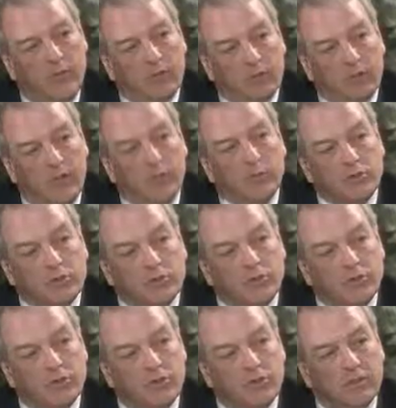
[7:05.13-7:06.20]
about the cyber
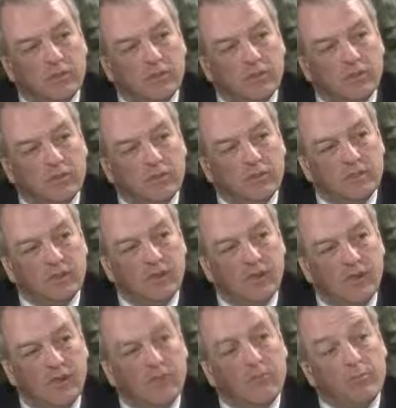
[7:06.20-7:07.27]
schools and these
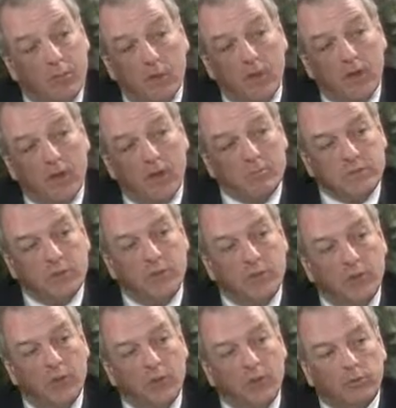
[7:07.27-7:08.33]
programs that are
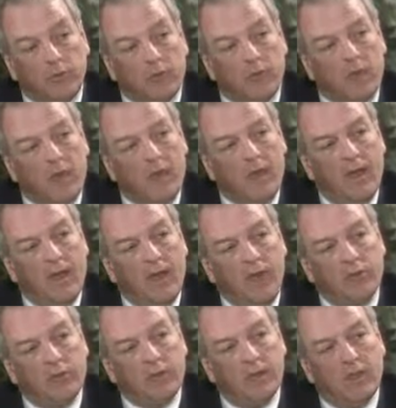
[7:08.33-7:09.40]
available to them.
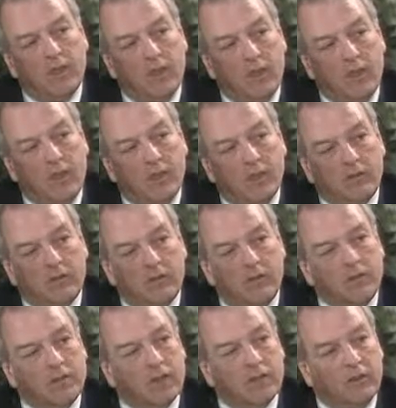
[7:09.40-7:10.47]
How would they go about
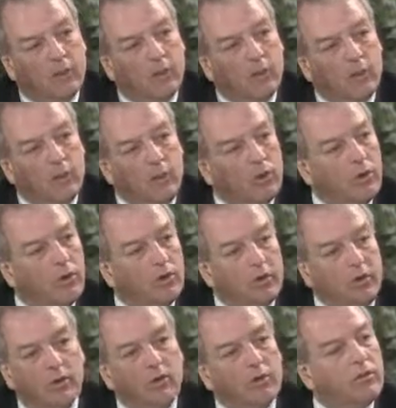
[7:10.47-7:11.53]
contacting you or
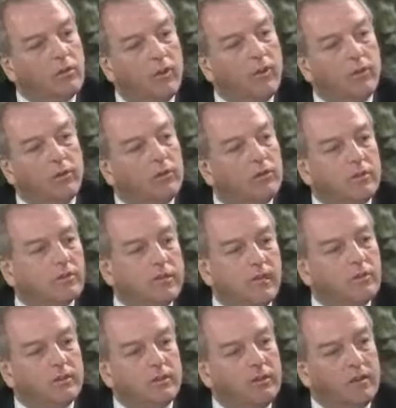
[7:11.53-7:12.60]
your other
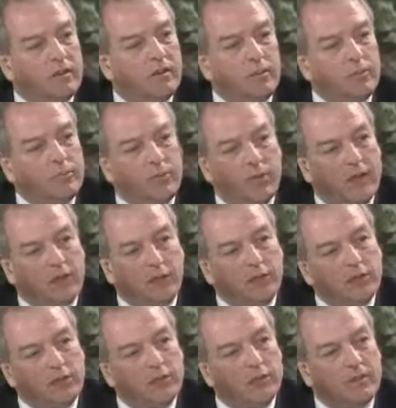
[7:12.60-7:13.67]
10
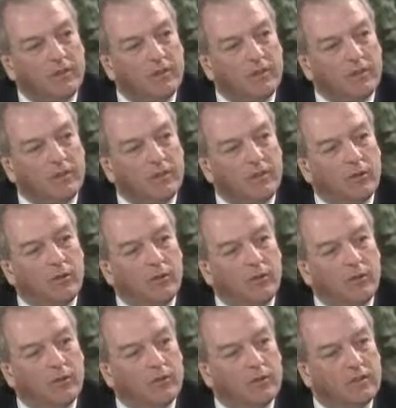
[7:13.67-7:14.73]
competitors to
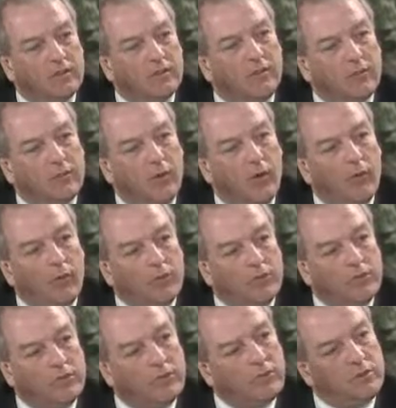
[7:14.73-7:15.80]
get involved with
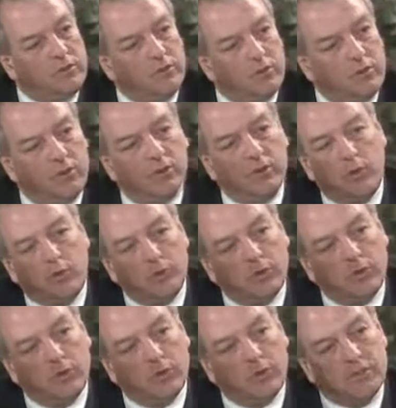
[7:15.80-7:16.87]
this? Do they do it through their local
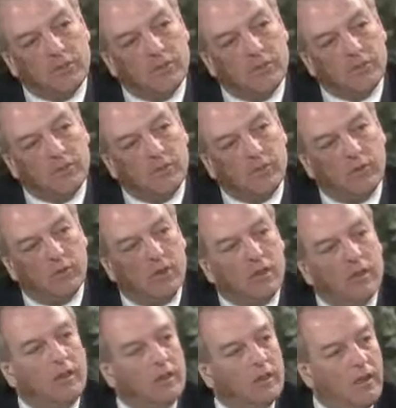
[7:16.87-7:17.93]
school districts, or do
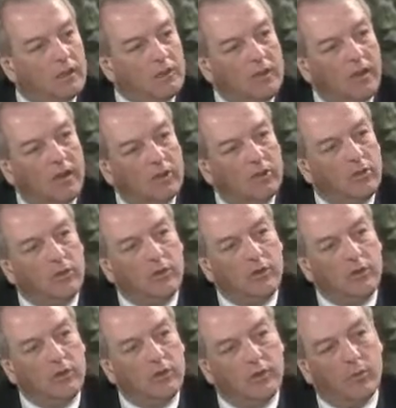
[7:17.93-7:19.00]
they contact you
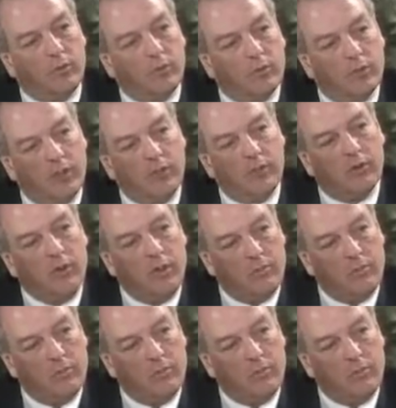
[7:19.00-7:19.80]
or one of the other